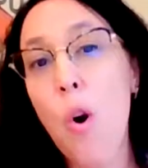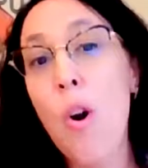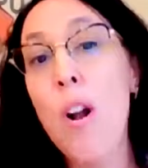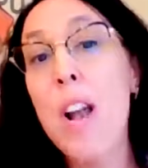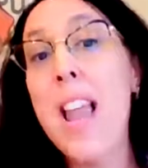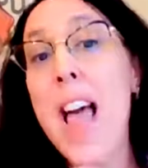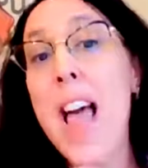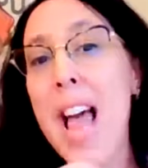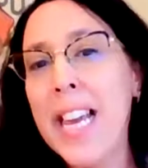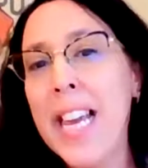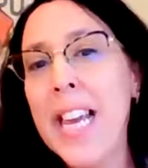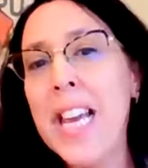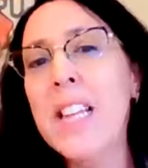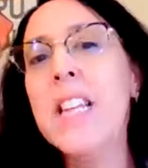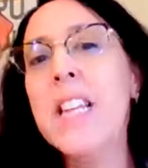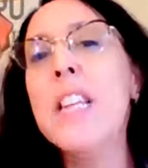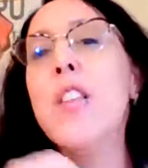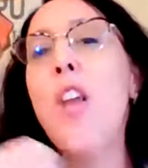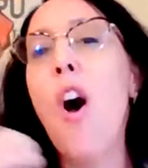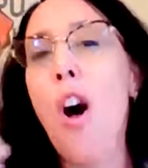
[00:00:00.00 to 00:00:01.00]
or lacking
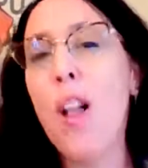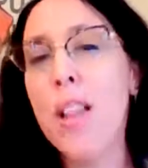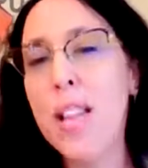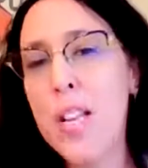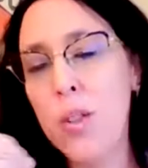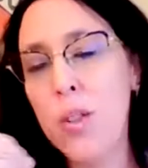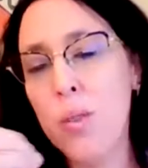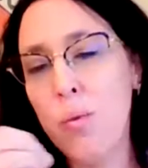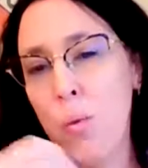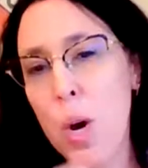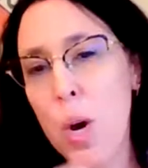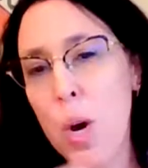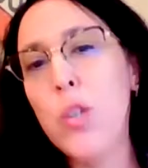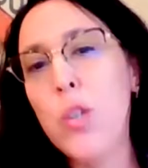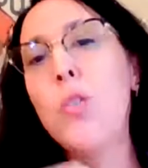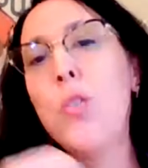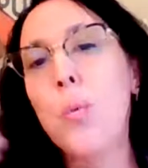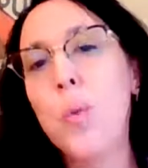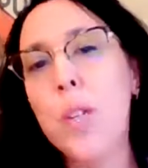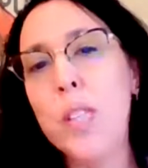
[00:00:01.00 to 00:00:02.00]
the knowledge of what
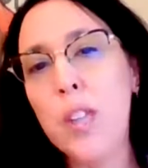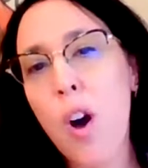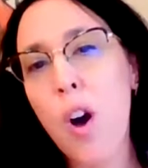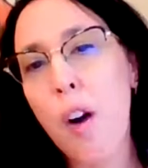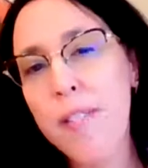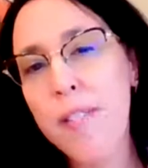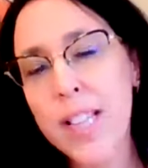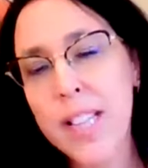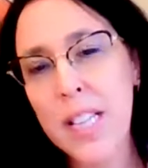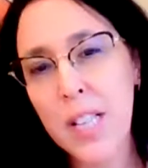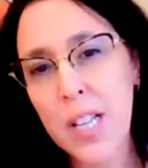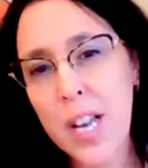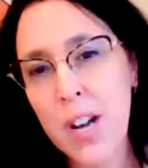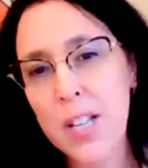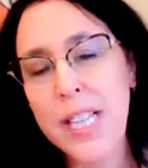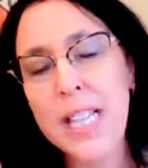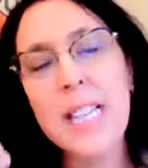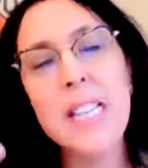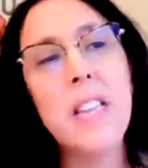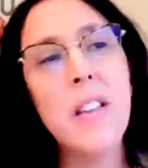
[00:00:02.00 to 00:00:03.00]
to do with COVID
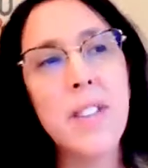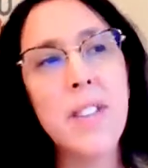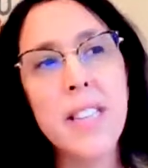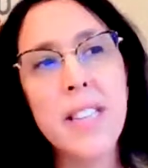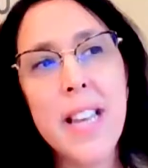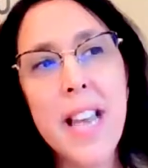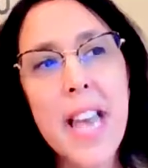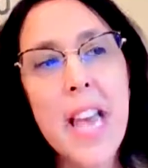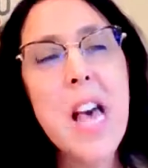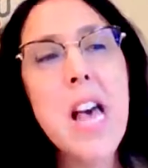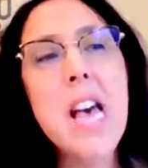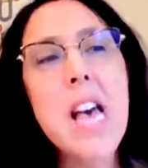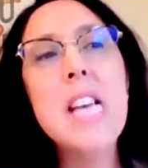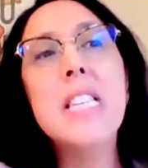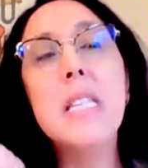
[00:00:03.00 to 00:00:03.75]
connectivity,